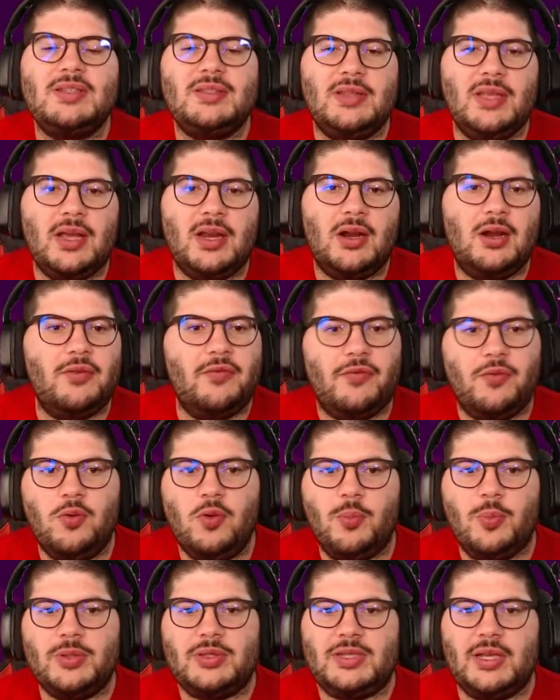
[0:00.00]
there for
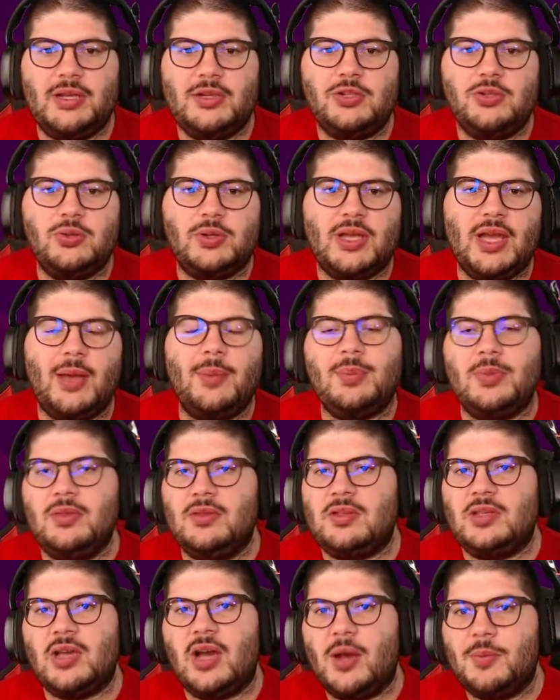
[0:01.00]
potential
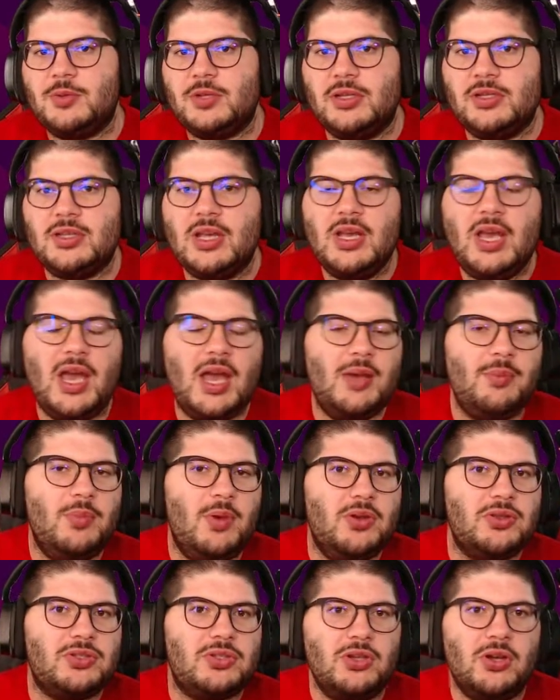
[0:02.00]
captaincy options, and
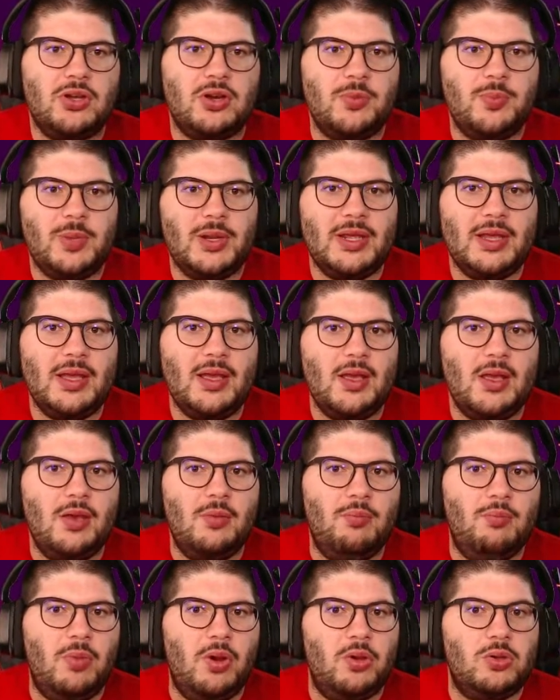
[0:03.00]
most notably
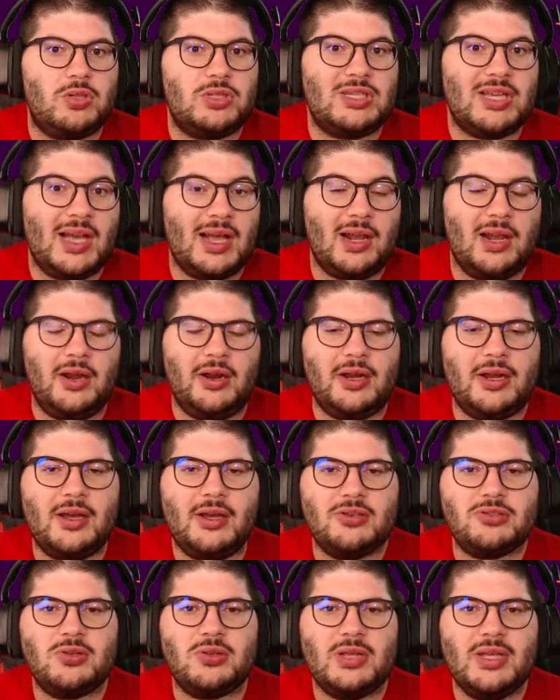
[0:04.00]
Mo Salah. And I
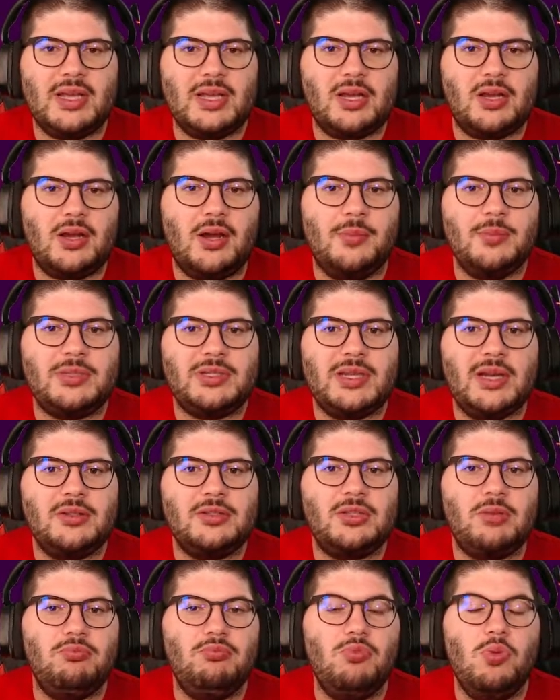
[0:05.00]
also think it comes down
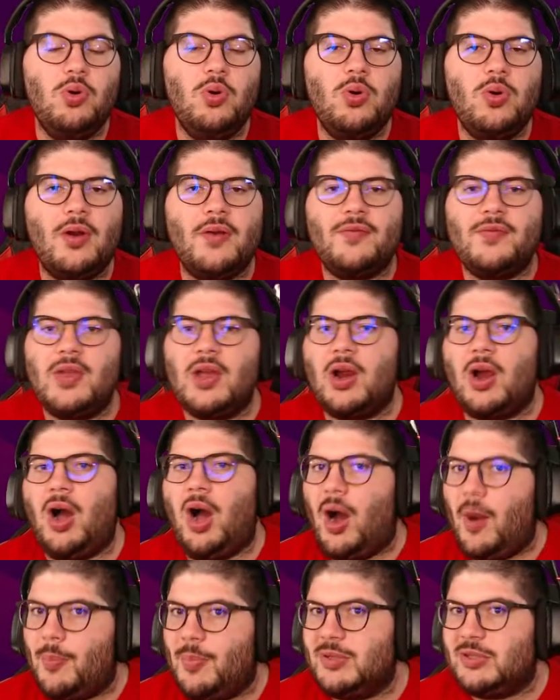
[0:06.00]
to more of their
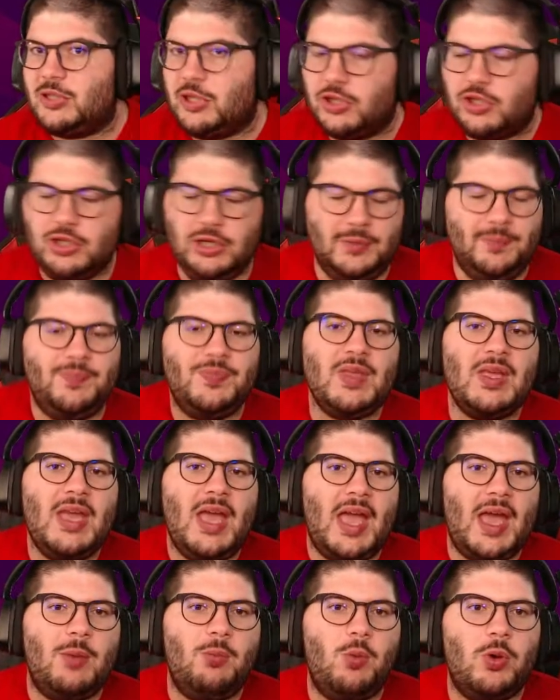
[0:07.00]
opposition
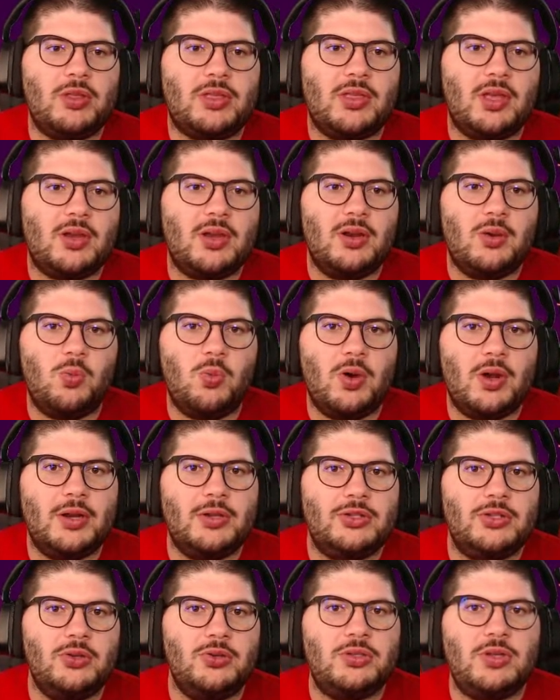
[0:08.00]
and what they're going to want to
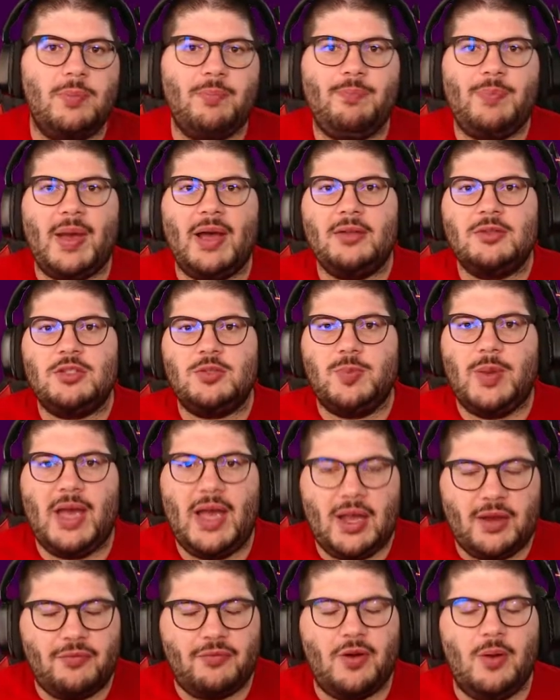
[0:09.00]
do to bounce
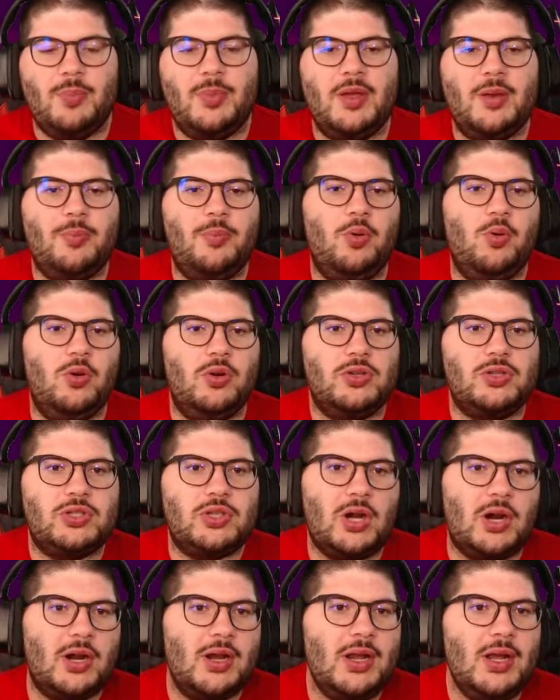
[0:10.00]
back from their poor
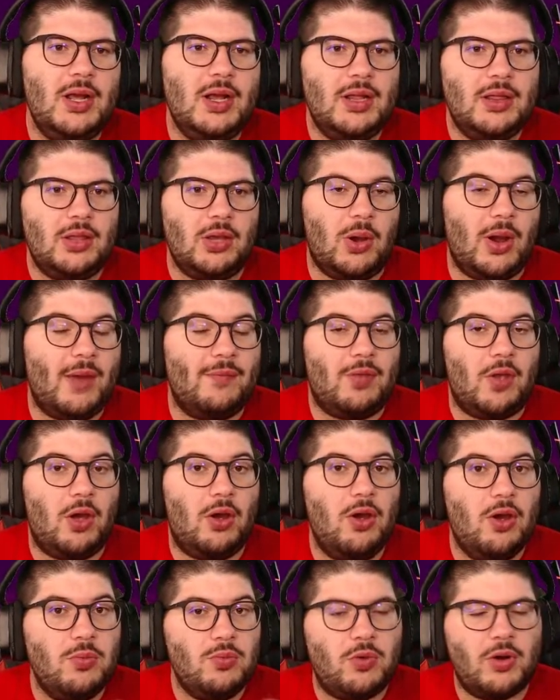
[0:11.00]
start. They'll have the
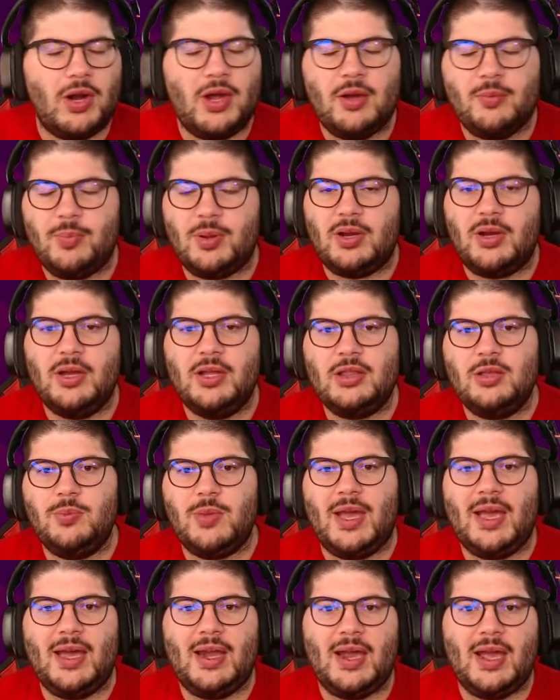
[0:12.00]
home crowd behind them
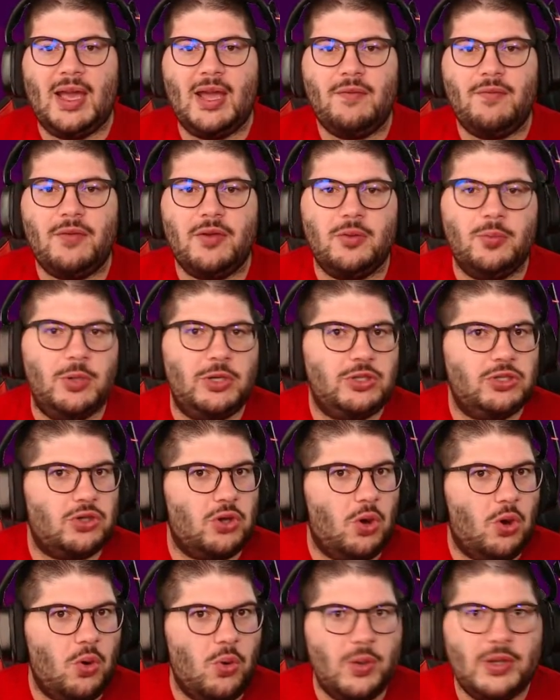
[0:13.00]
at Anfield, which is
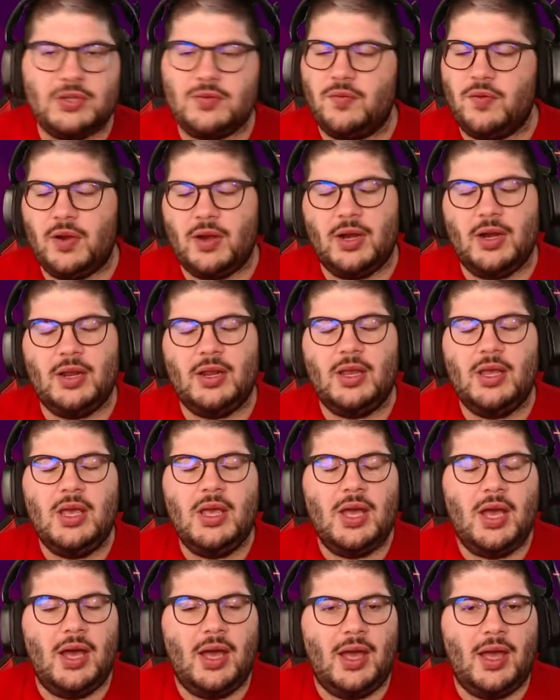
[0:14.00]
always very
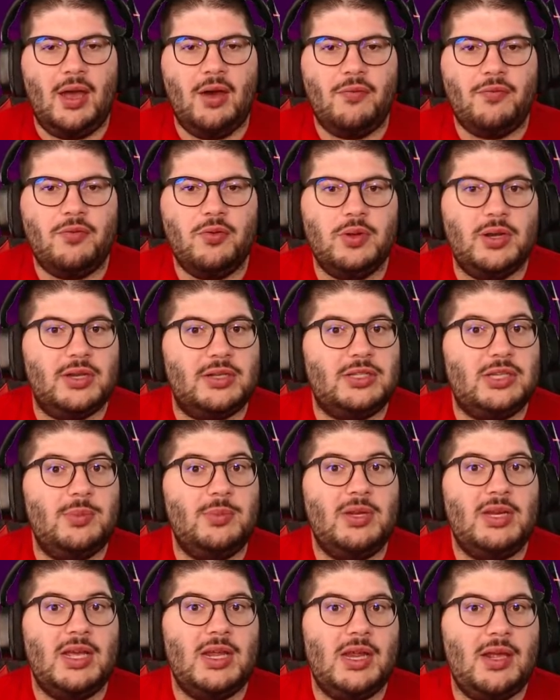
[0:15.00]
helpful and
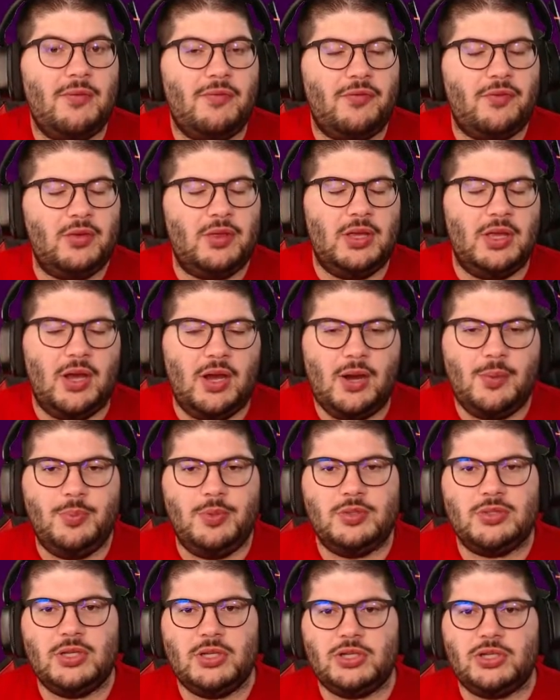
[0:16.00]
intimidating for the
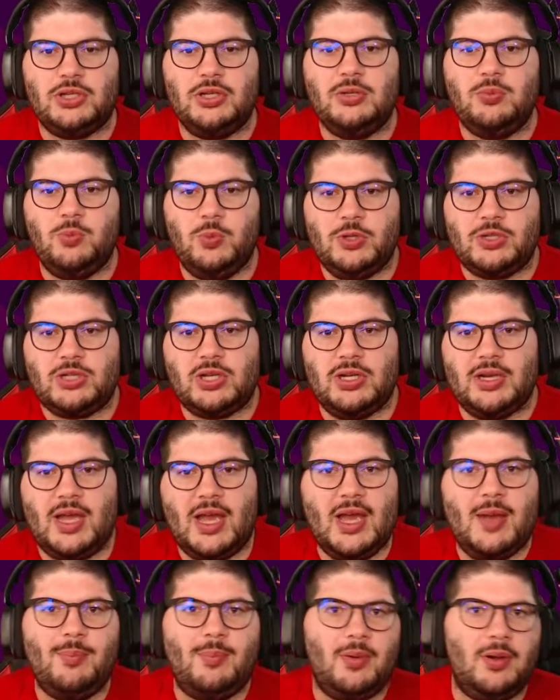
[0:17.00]
opposition, which can
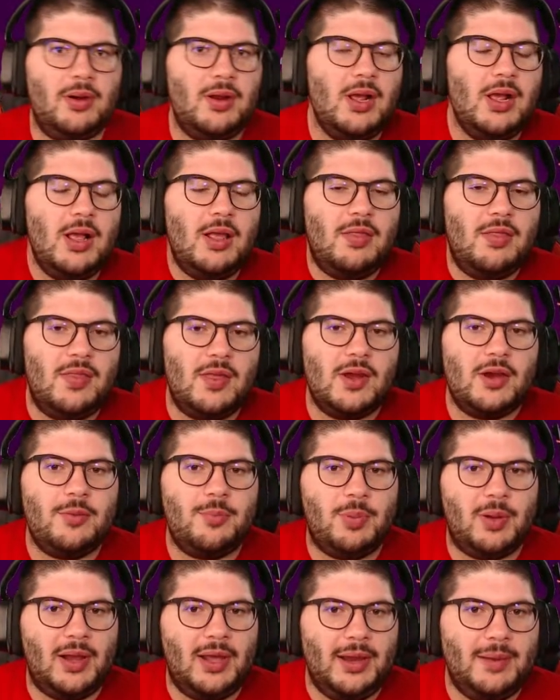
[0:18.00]
hamper their
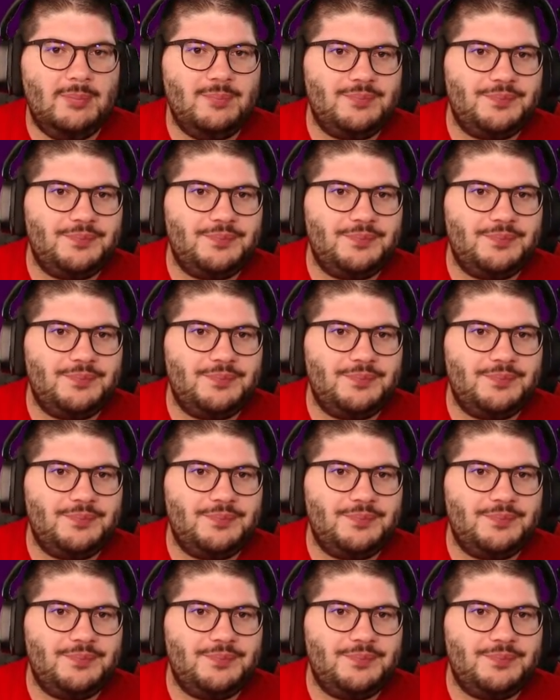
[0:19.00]
play.